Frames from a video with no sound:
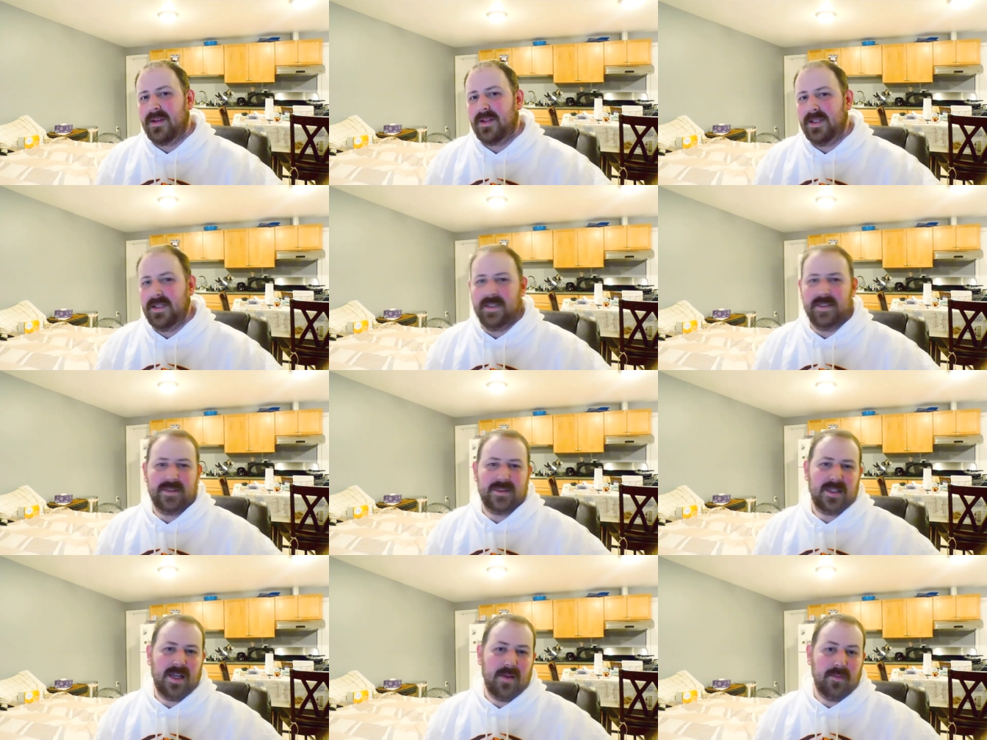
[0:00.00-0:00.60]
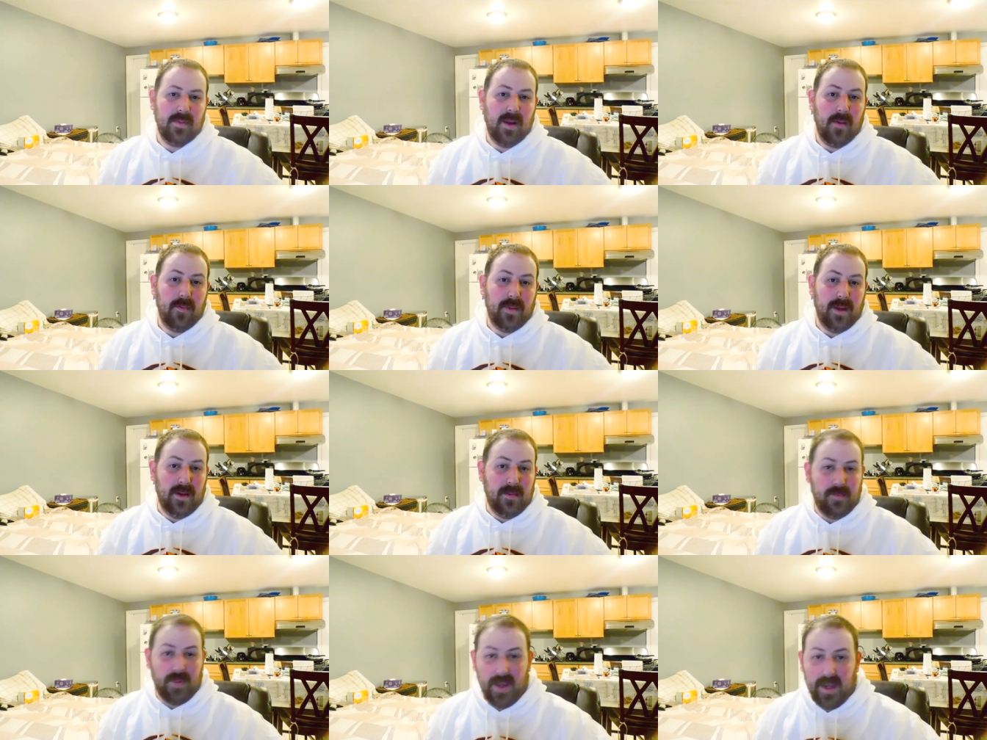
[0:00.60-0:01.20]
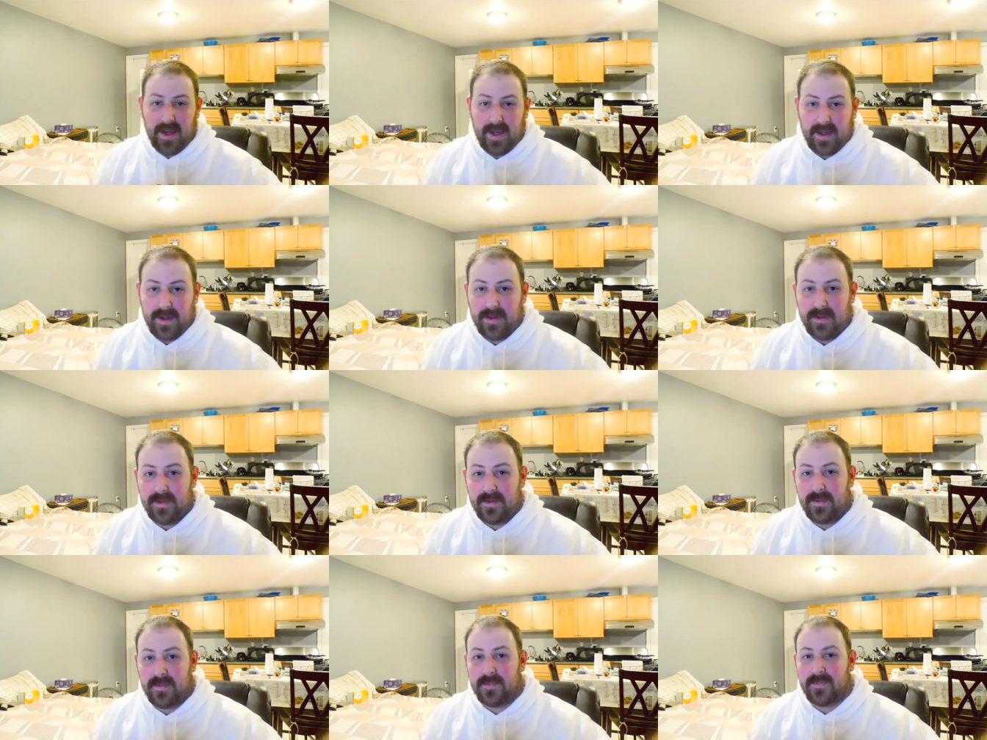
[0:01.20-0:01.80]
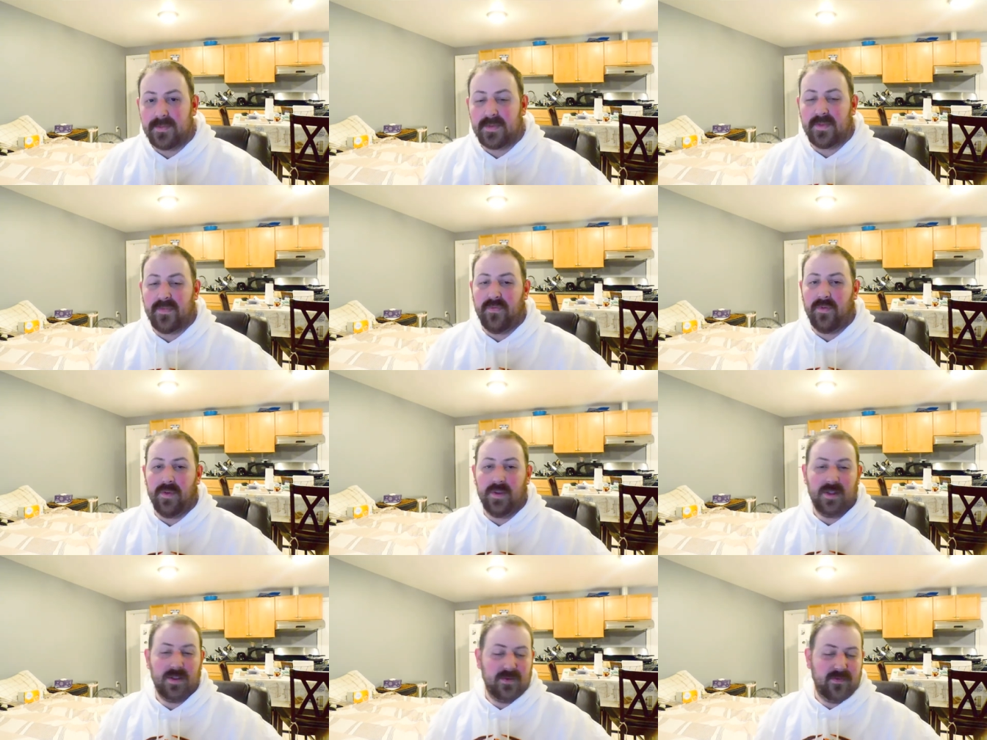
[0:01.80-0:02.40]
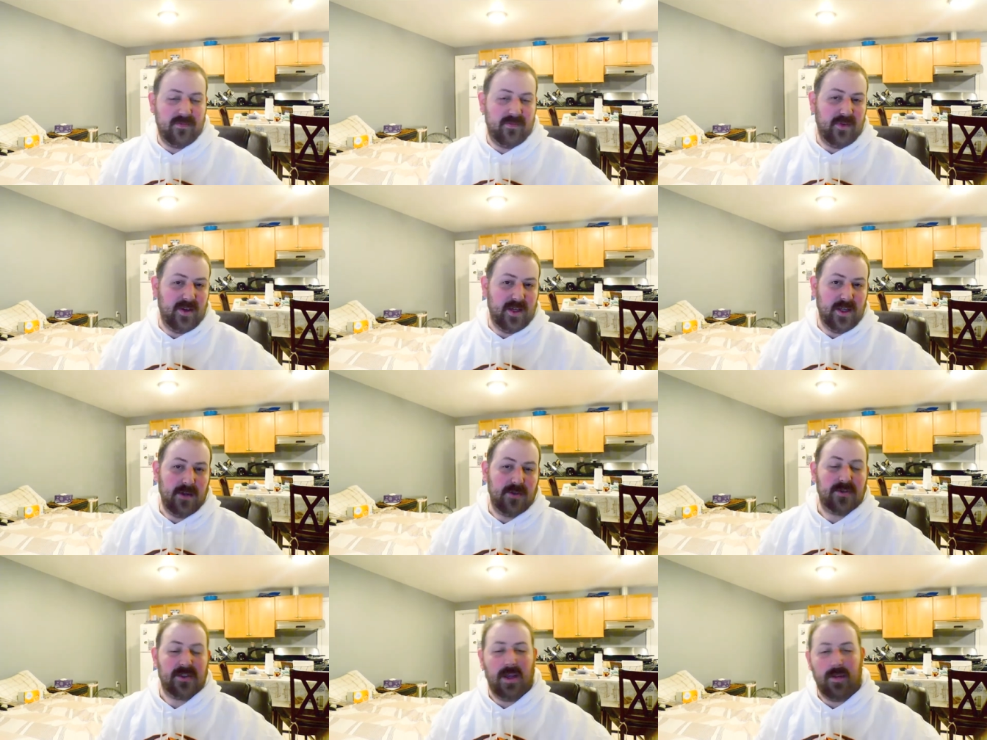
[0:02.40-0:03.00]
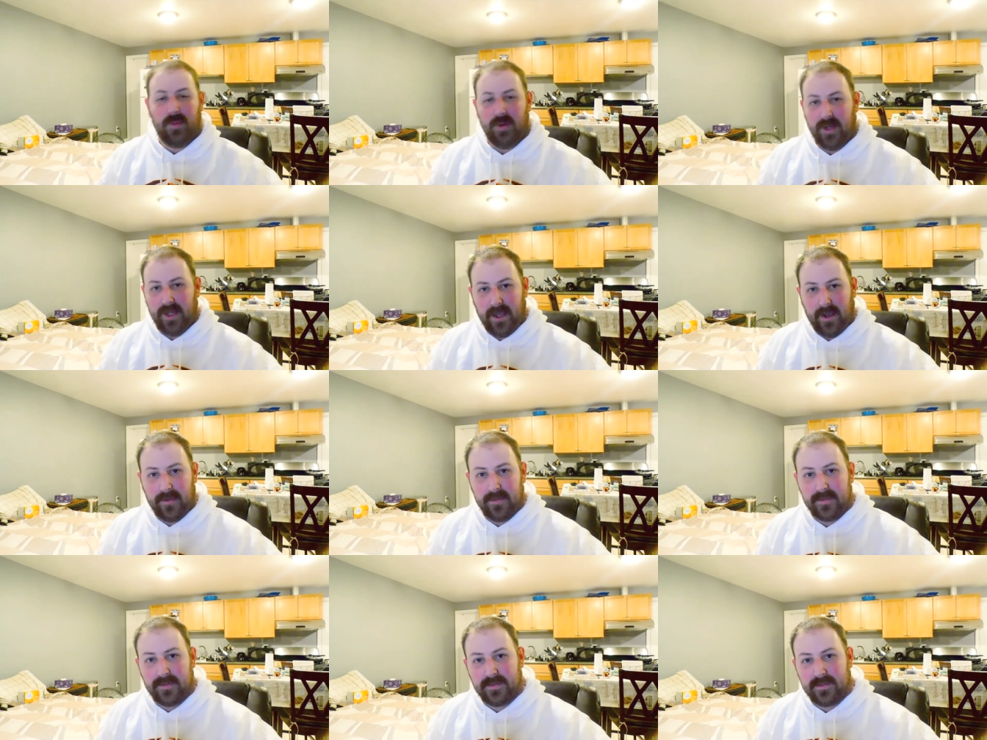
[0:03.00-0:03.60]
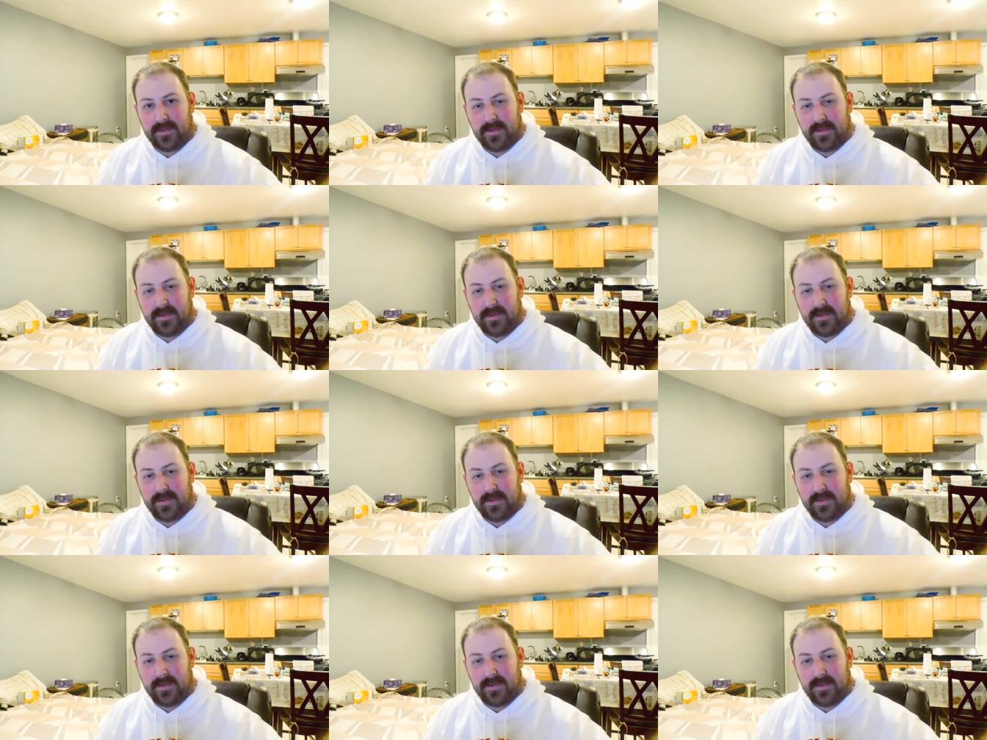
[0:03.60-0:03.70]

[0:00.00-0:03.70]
because I'm not being paid for these videos I put out,